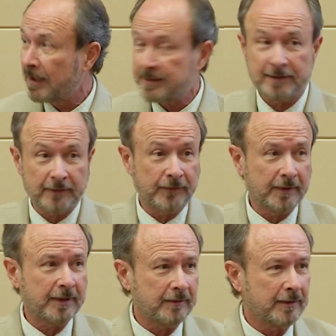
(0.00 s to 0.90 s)
cost is
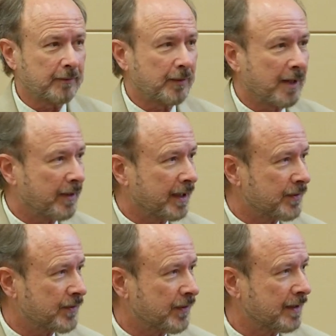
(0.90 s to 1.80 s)
their primary
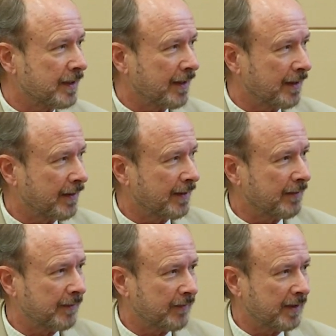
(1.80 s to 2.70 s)
concern. I
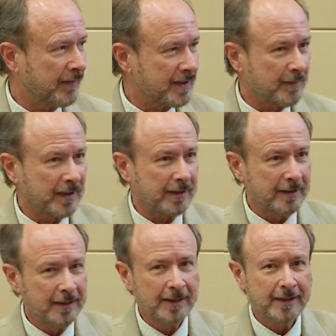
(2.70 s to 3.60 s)
think we've convinced them
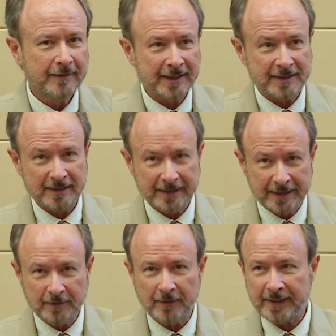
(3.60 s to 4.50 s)
that it's
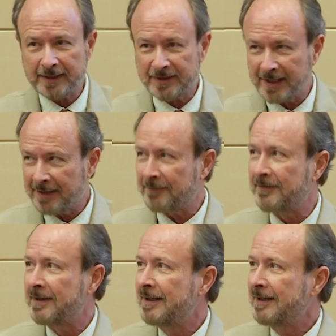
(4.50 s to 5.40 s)
legal, that it's
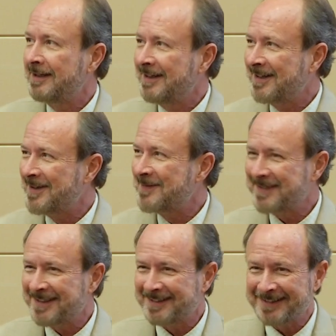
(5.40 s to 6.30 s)
safe,
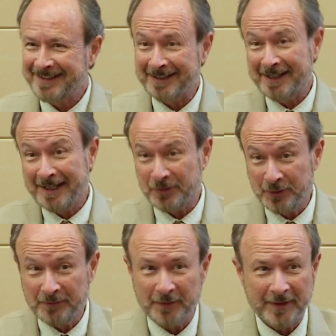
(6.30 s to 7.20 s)
and it's
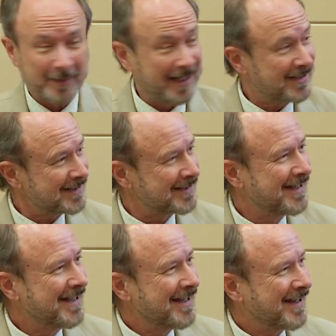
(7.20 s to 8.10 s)
good for their patients.
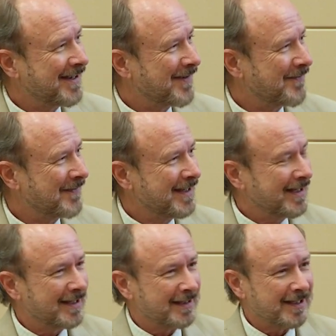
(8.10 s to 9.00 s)

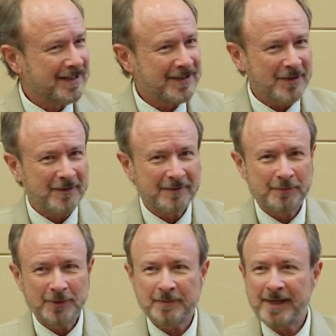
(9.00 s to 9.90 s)
And so
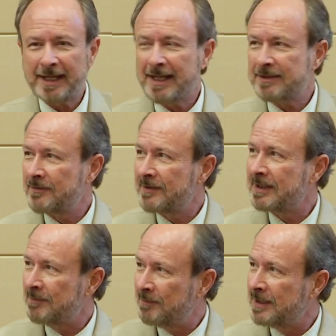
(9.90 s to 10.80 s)
pushback hasn't
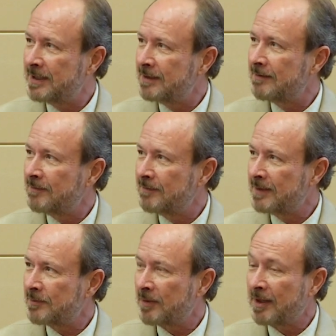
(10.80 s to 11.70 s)
really been
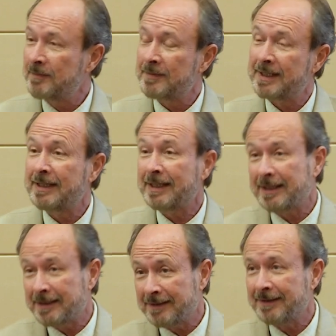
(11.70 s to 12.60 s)
much problem, but
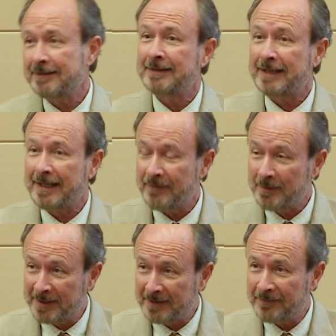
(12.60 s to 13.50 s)
again, I have
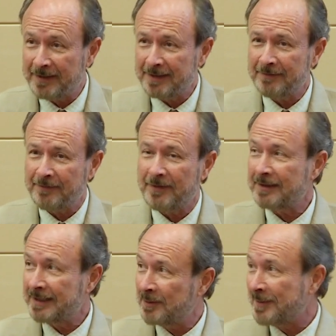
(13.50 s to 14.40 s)
the benefit of the
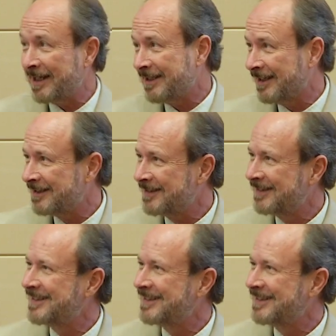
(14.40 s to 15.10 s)
legal mandate.